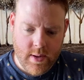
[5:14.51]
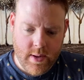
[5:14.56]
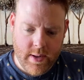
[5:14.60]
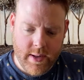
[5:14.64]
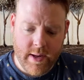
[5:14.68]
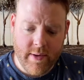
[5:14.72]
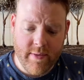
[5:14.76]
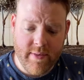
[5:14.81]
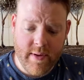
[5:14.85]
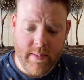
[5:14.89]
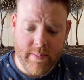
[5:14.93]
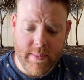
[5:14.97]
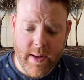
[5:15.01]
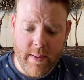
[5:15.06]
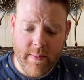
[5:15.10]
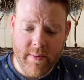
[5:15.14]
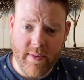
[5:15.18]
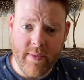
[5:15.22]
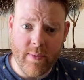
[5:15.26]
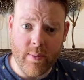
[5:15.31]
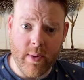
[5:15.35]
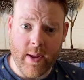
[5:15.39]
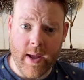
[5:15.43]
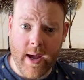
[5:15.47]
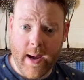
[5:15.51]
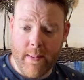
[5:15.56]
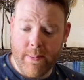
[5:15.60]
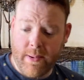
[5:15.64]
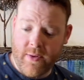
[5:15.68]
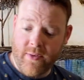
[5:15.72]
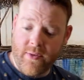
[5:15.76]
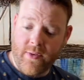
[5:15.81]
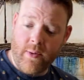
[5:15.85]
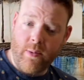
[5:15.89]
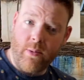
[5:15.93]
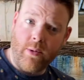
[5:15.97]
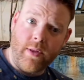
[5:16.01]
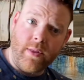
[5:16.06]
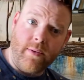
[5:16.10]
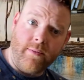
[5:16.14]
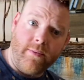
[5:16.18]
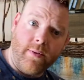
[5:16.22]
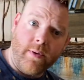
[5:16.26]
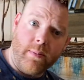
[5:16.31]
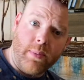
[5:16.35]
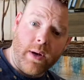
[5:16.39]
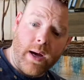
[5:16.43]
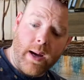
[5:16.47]
Now sometimes this will happen too, where the
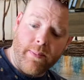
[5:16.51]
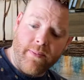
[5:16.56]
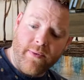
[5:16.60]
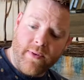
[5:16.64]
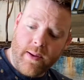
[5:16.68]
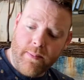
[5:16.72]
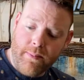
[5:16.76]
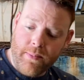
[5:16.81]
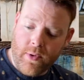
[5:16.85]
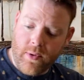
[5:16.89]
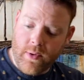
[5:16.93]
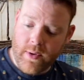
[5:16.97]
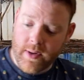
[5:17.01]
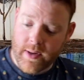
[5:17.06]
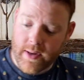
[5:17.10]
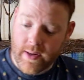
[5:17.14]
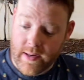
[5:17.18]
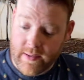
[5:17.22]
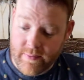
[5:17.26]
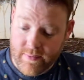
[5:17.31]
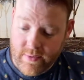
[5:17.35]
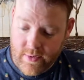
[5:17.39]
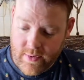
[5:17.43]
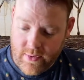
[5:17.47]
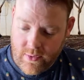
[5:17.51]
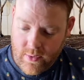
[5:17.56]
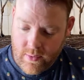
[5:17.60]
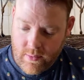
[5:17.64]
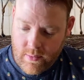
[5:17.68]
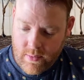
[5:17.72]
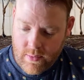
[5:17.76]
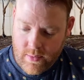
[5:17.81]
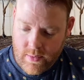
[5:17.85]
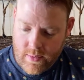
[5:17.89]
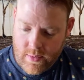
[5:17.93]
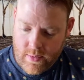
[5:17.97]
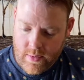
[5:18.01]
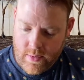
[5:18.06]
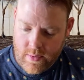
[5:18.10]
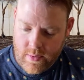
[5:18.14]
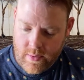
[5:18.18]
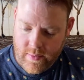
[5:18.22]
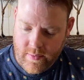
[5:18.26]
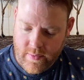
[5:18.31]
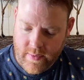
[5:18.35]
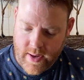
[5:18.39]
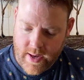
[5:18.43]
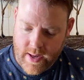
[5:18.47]
foot pops up. All you have to do
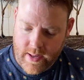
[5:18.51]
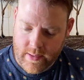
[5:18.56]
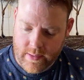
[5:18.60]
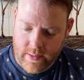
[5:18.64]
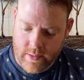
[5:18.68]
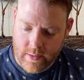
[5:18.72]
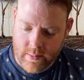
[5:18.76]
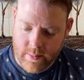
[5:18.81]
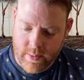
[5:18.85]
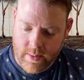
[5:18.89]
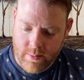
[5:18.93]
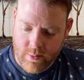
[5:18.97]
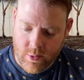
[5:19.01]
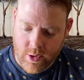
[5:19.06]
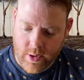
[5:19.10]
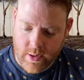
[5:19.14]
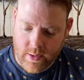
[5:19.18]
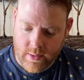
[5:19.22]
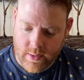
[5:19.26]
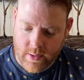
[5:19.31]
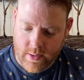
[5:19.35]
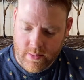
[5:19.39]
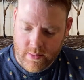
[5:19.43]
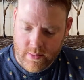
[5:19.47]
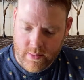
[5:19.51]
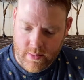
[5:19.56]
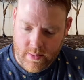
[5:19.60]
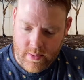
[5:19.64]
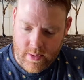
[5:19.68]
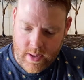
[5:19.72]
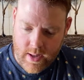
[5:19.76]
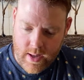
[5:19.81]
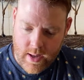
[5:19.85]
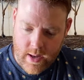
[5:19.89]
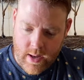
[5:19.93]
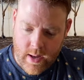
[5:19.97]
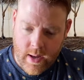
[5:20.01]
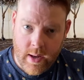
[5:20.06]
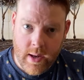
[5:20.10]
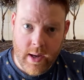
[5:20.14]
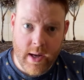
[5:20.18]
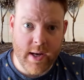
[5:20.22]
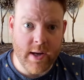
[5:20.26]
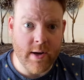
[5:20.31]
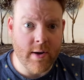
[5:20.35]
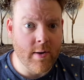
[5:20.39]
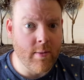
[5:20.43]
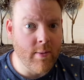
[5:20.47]
is add a little bit more glue. And
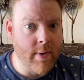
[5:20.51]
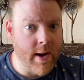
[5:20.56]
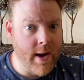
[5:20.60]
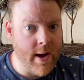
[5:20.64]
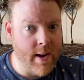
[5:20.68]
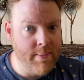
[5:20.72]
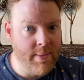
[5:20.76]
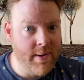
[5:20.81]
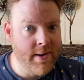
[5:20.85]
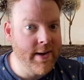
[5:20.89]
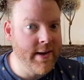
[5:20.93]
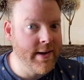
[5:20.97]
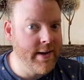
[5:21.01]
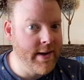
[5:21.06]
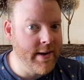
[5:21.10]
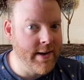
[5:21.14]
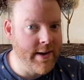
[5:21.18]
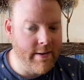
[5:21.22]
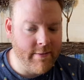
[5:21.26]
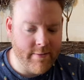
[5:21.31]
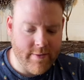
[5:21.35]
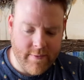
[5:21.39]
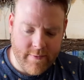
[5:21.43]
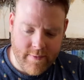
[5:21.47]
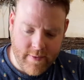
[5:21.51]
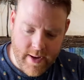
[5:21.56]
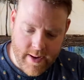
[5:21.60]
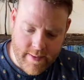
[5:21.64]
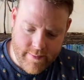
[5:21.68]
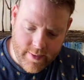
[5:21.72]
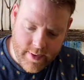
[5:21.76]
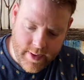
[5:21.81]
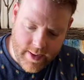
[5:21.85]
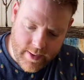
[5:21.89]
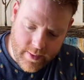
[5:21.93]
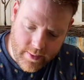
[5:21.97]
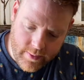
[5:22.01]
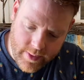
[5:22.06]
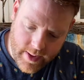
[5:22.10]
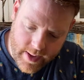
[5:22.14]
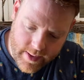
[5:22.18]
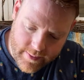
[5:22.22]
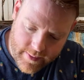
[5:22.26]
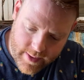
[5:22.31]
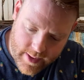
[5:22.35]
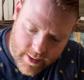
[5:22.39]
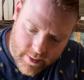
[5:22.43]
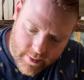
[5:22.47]
you know what happened? I didn't count to 5 when I held that
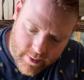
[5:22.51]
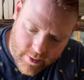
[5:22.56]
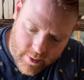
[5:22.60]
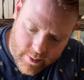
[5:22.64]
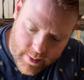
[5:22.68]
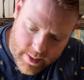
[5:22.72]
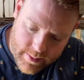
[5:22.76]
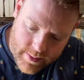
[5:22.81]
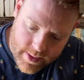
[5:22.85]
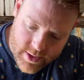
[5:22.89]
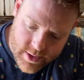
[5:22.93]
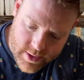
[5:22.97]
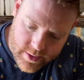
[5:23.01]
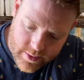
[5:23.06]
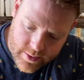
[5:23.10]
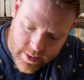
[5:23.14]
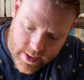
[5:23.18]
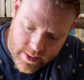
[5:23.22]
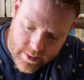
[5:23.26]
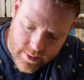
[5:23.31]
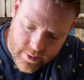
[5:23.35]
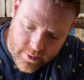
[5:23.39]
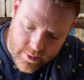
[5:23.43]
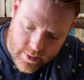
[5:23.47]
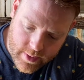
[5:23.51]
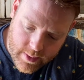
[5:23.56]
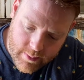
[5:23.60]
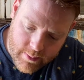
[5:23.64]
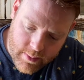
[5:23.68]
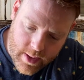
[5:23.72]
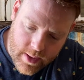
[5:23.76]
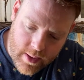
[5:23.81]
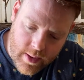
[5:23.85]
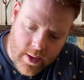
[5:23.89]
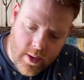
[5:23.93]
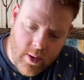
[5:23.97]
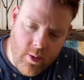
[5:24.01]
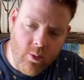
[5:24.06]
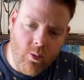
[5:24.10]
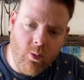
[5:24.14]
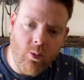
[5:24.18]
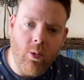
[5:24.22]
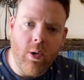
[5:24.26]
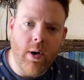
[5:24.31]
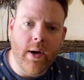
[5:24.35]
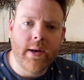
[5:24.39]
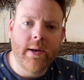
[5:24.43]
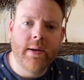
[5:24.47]
down, so maybe I should do that this time.
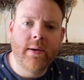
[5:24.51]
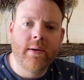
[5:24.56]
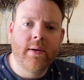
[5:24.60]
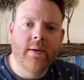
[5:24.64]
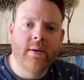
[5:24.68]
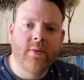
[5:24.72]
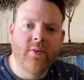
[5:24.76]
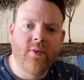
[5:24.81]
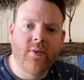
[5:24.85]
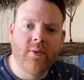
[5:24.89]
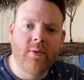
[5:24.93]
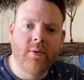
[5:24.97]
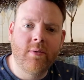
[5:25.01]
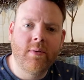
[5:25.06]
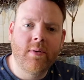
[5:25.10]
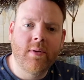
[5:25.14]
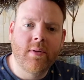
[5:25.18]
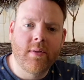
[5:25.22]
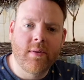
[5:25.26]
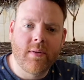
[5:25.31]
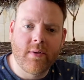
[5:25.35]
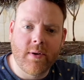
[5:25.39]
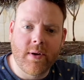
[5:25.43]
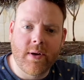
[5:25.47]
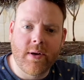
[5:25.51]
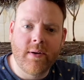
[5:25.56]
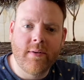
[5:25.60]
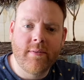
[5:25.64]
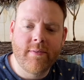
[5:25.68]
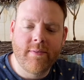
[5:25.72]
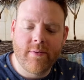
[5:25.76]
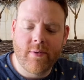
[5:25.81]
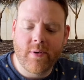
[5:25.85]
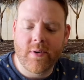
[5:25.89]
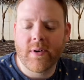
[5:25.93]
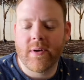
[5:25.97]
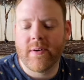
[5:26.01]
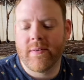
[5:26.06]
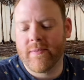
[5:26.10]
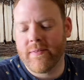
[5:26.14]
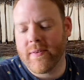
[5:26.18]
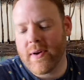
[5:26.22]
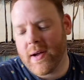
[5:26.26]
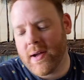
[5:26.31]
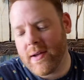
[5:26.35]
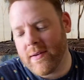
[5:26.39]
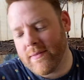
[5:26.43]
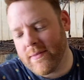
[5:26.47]
1, 2, 3, 4,
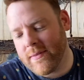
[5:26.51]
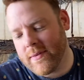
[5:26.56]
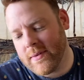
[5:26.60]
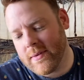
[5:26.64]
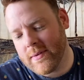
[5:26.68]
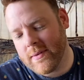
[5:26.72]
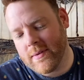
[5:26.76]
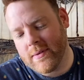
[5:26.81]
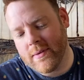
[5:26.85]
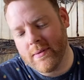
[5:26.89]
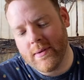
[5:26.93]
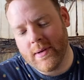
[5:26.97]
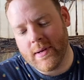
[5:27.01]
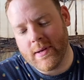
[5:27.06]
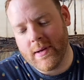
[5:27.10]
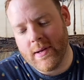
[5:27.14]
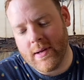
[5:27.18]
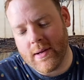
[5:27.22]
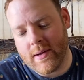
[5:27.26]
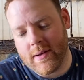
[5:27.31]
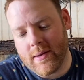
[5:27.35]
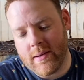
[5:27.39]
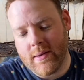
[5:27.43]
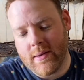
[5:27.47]
5. Okay.